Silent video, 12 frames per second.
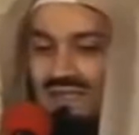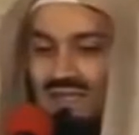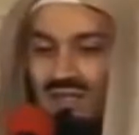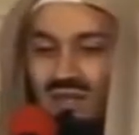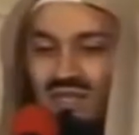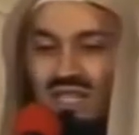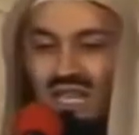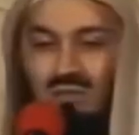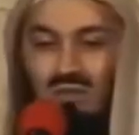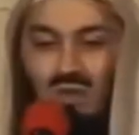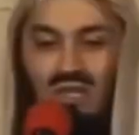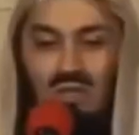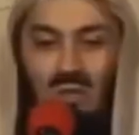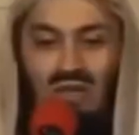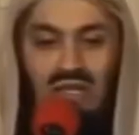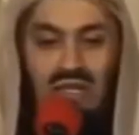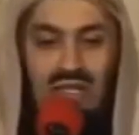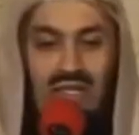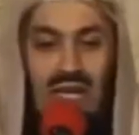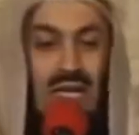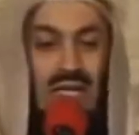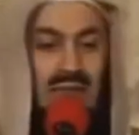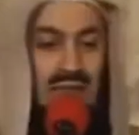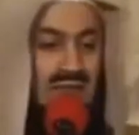You don't say, I'm 21 years
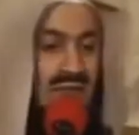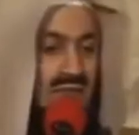young.